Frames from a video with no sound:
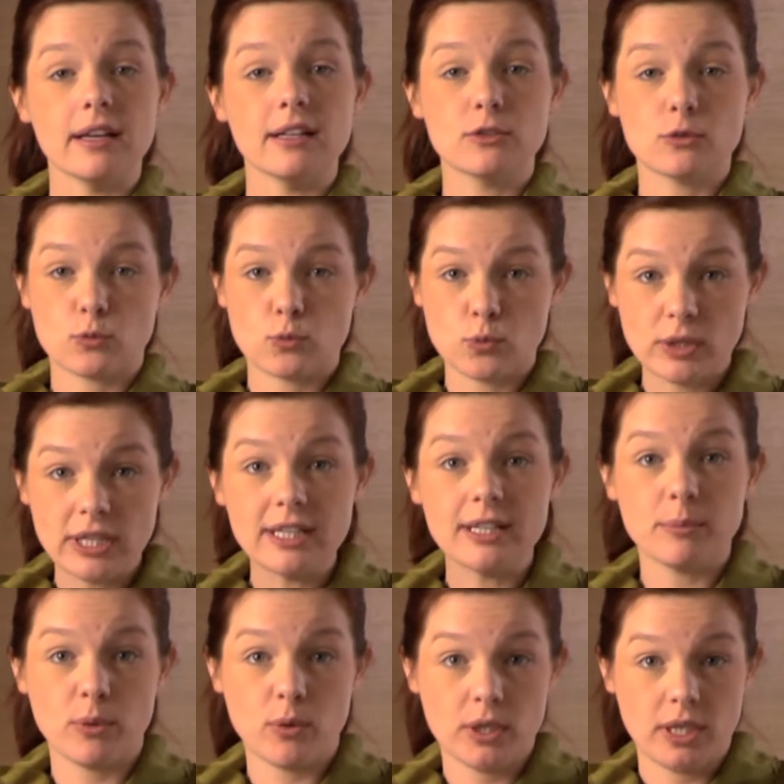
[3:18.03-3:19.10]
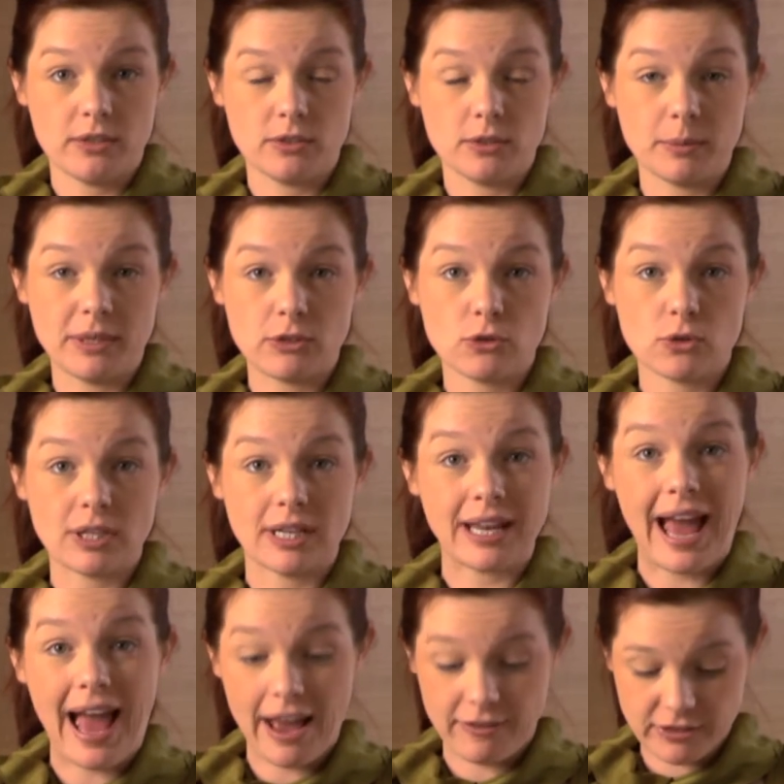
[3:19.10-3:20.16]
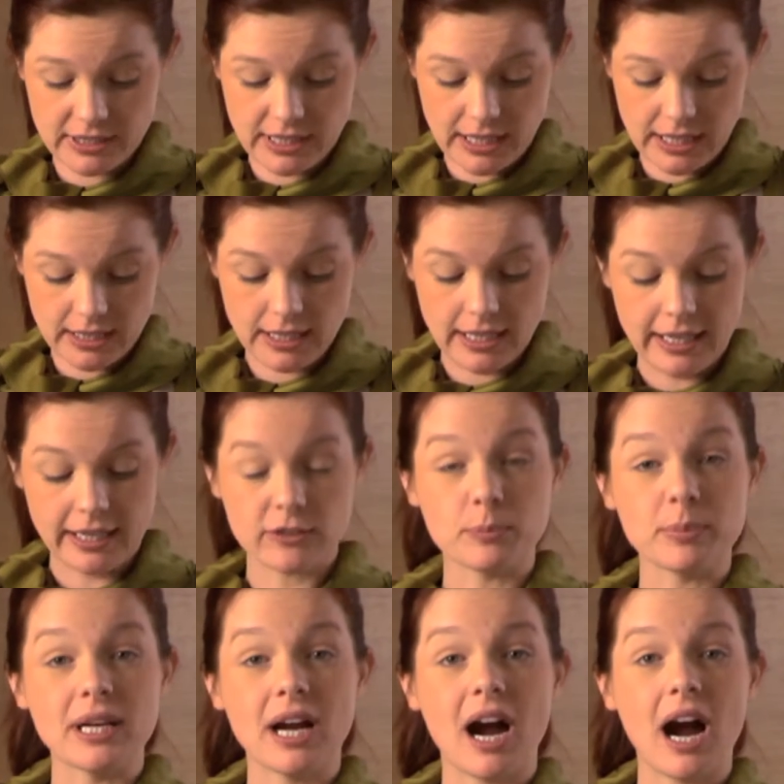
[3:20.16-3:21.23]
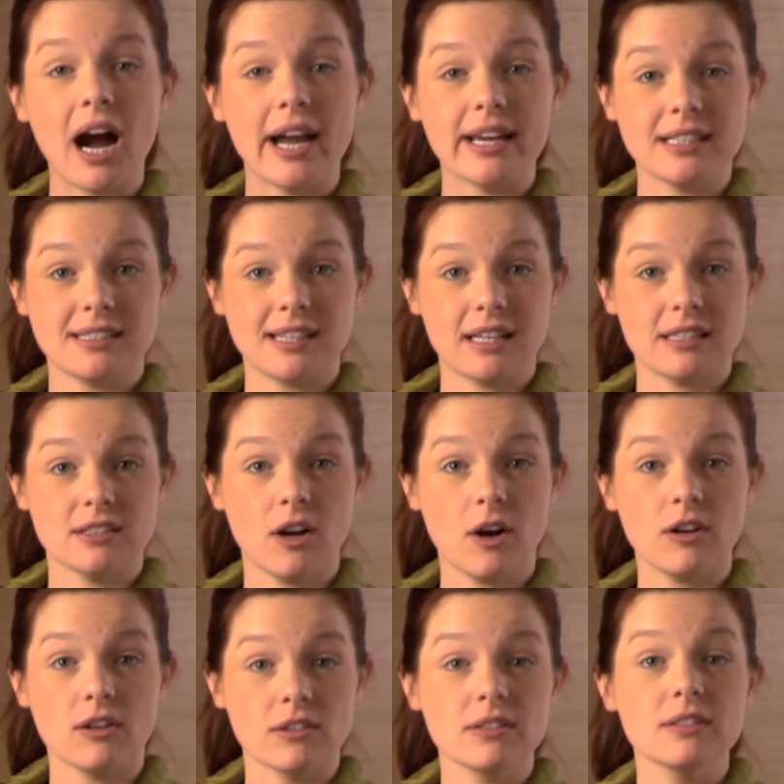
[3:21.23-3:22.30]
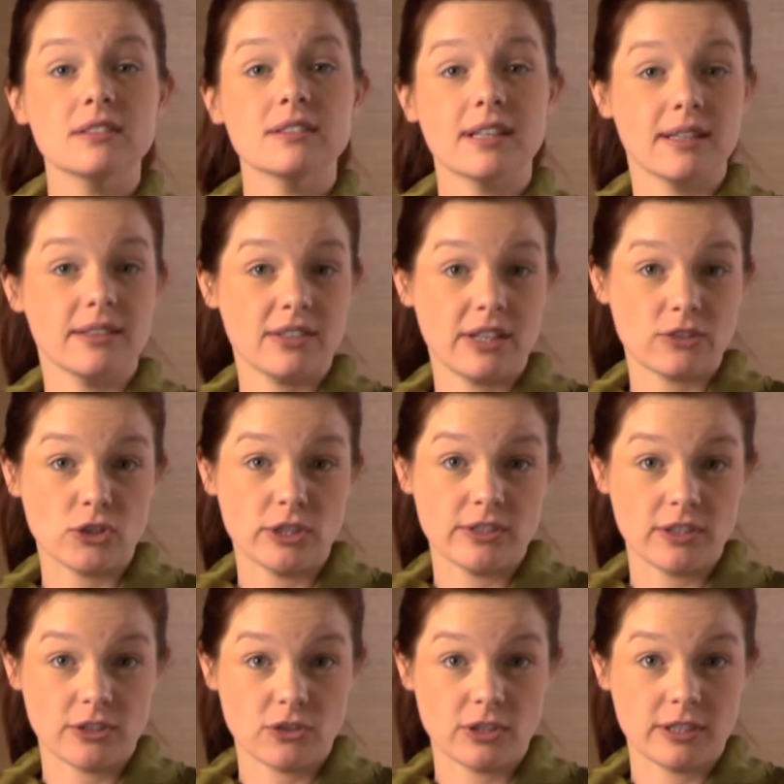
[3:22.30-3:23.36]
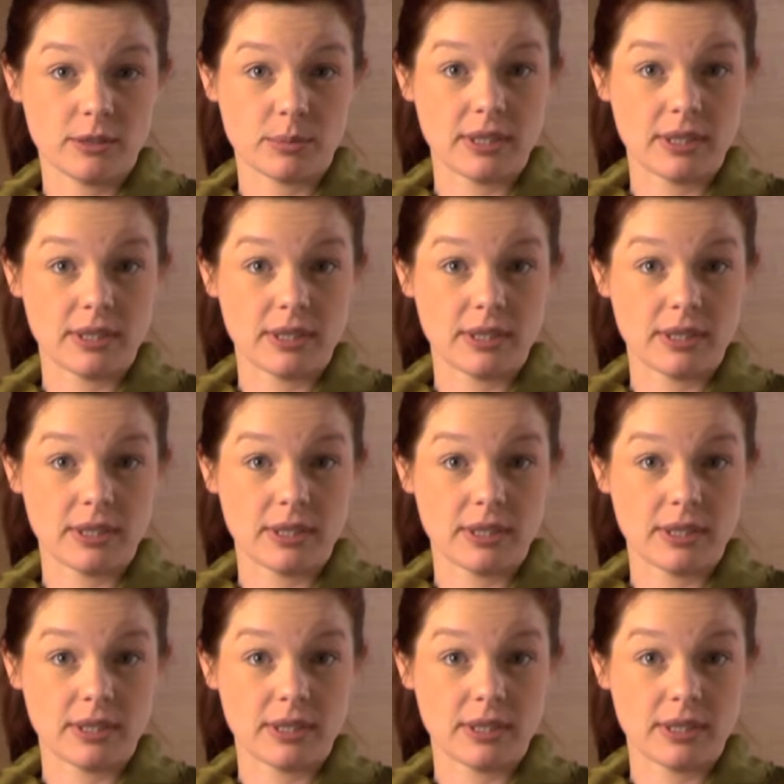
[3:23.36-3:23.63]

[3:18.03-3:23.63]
It's really important to make sure that everything is behind that knuckle that is actually touching the